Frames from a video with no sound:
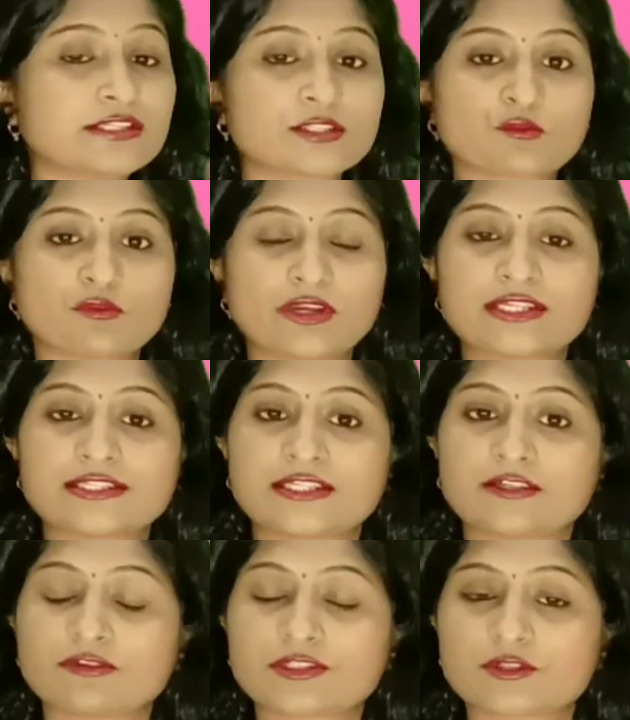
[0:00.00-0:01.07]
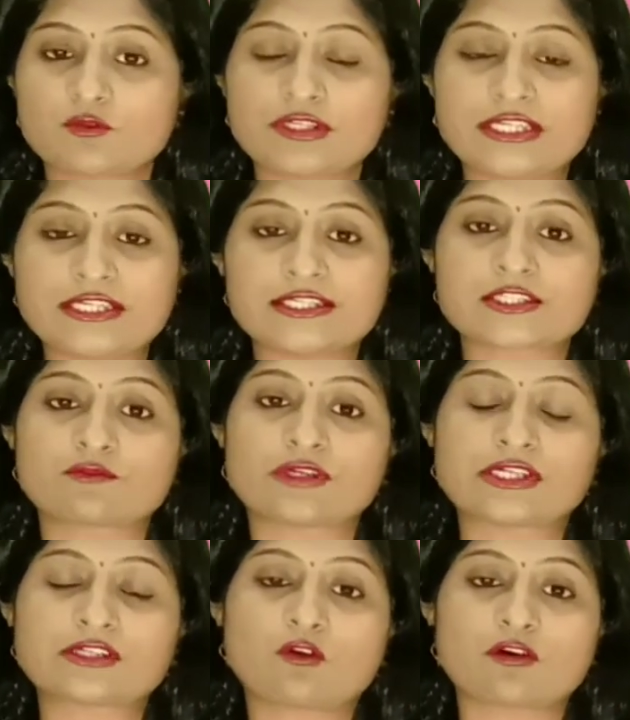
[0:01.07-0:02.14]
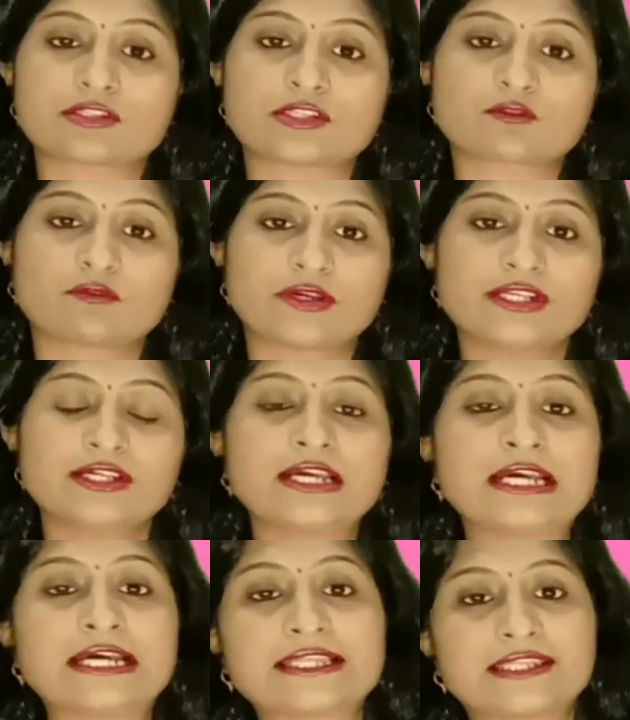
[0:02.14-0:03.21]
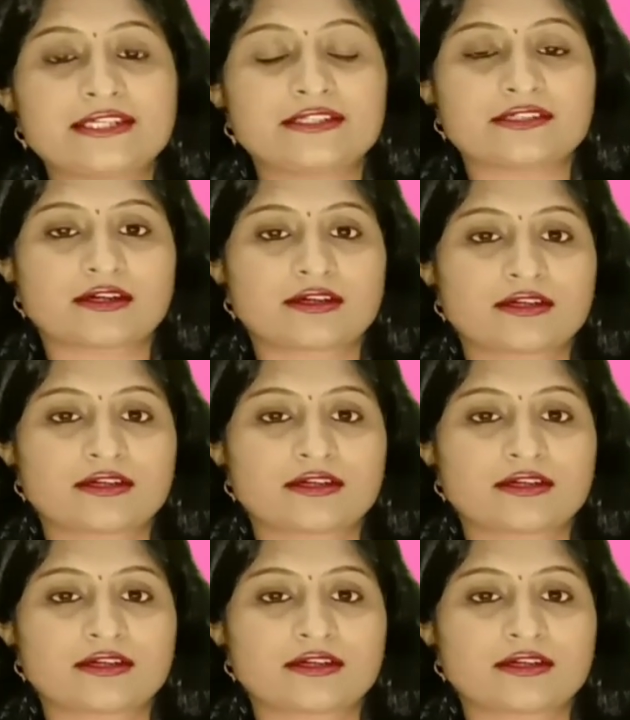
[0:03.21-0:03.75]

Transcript: square is equals to E square cos square theta.